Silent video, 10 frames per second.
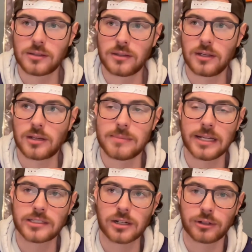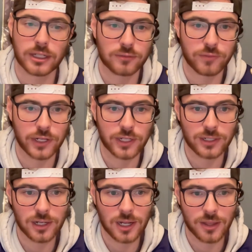The committee's going to
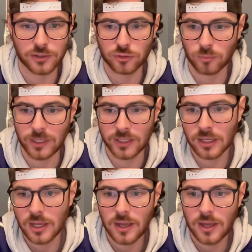reconvene this week,